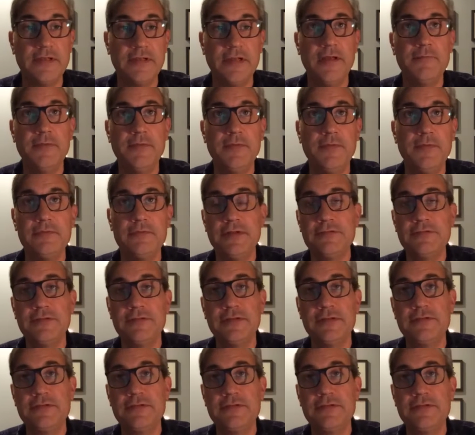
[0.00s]
on
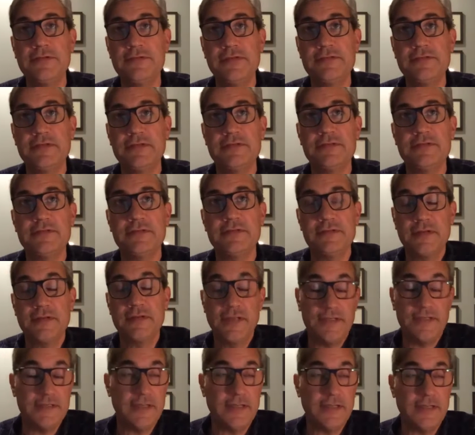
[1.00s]
racial injustice
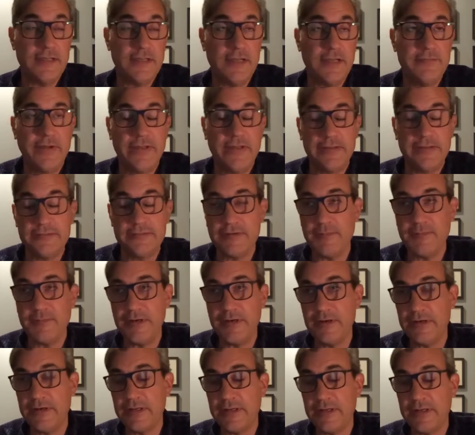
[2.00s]
and, and gun violence
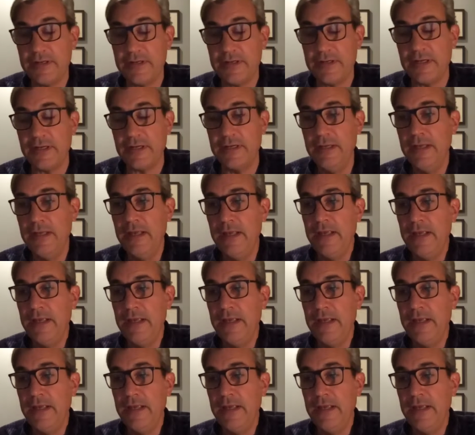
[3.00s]
in America.